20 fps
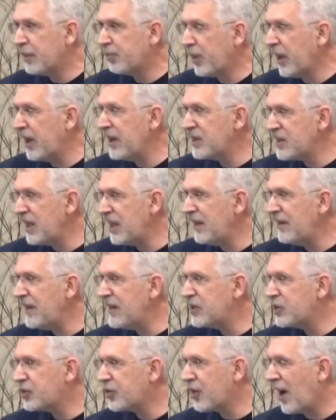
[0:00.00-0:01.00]
place in
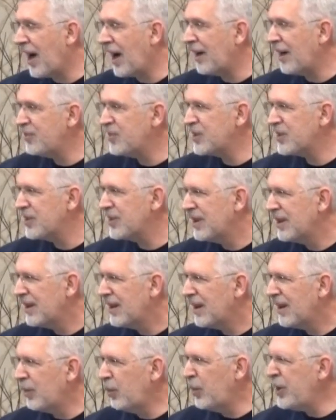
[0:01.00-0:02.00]
these tribes.
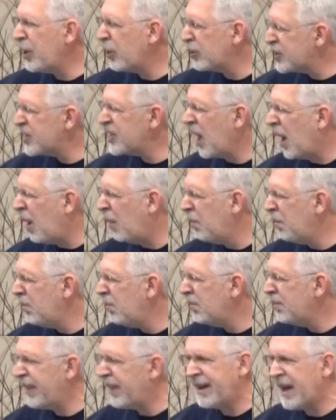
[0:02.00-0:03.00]
We know some,
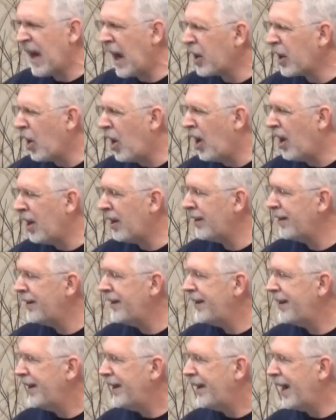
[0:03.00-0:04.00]
but not all.
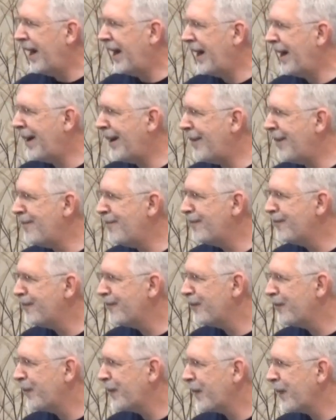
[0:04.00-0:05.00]
Um,
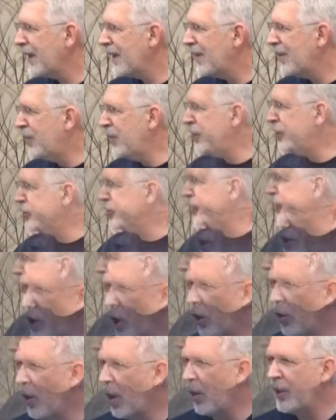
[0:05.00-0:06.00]
we usually
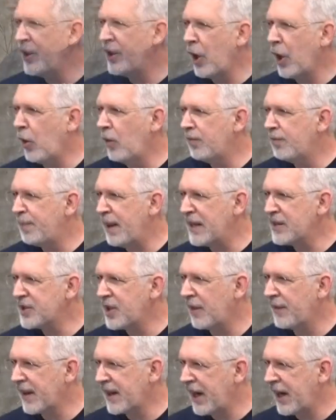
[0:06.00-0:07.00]
know what we know based
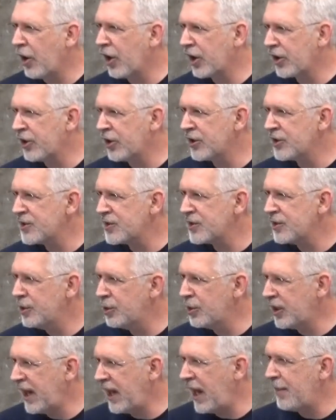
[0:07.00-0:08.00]
on the characters
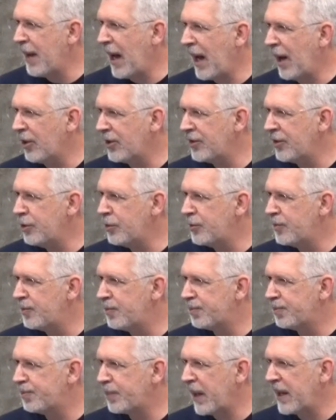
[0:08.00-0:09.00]
who came out and who
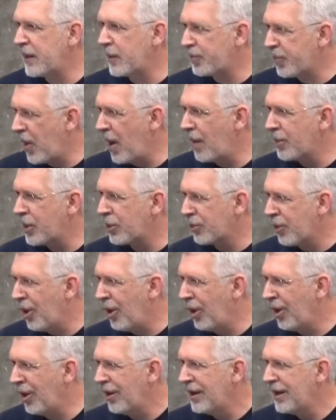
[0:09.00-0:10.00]
played a prominent
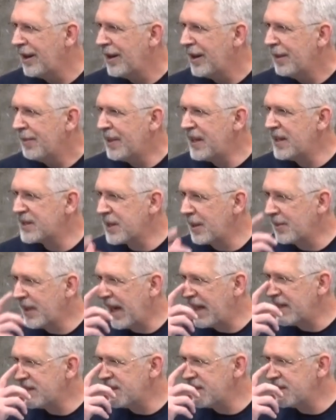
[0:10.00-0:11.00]
role, but in some
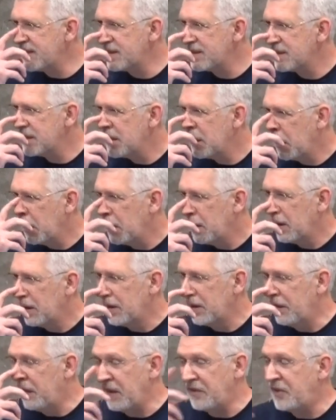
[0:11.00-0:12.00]
cases,
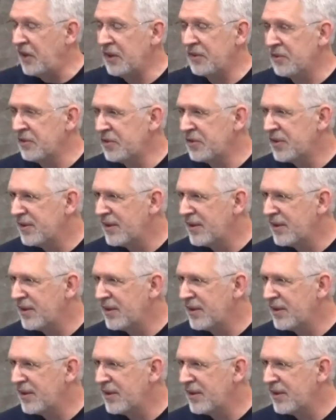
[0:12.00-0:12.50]
they didn't.